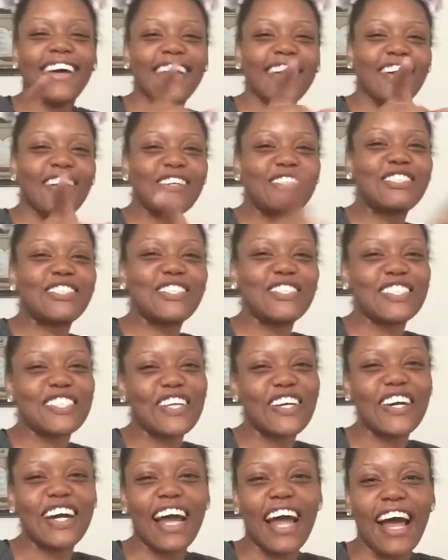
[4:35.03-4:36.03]
Go choose
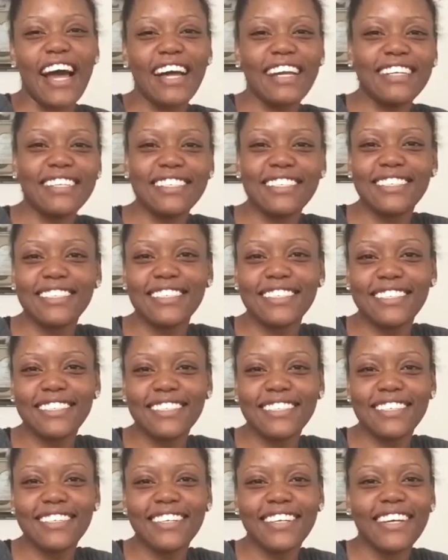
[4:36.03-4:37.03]
your hat.
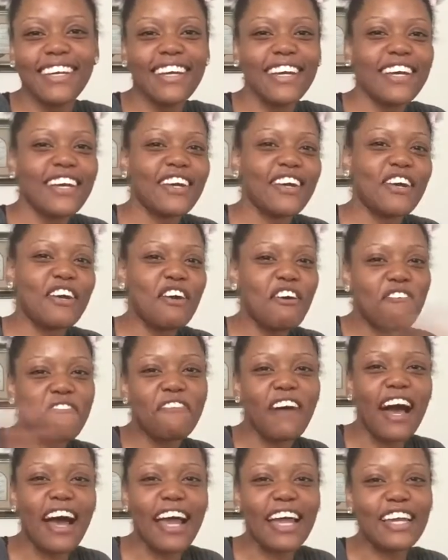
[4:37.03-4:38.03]
Go
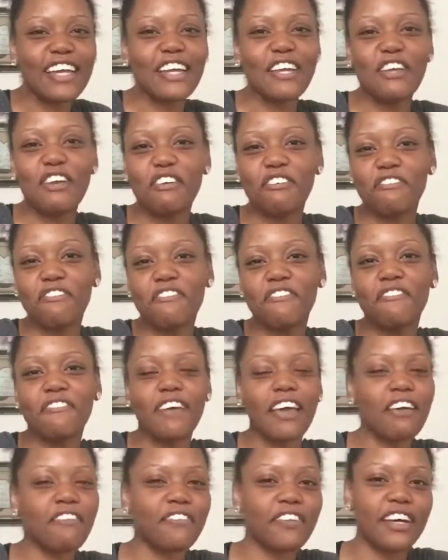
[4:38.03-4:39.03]
find your
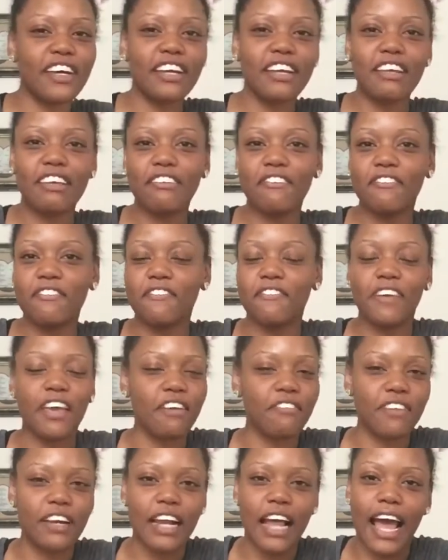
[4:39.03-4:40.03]
favorite
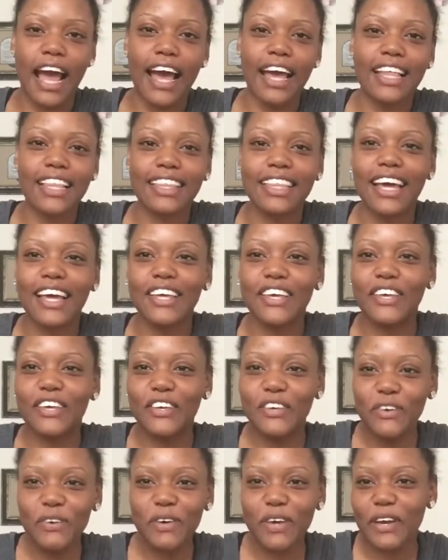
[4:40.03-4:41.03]
hat that
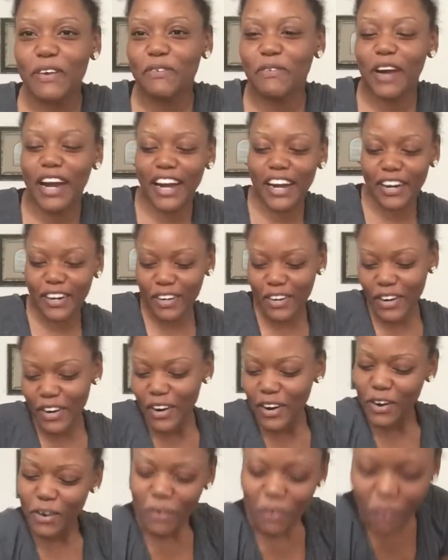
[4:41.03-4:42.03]
you can wear
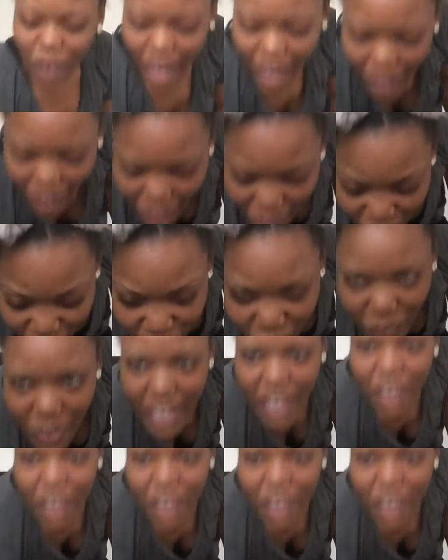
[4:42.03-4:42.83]
while we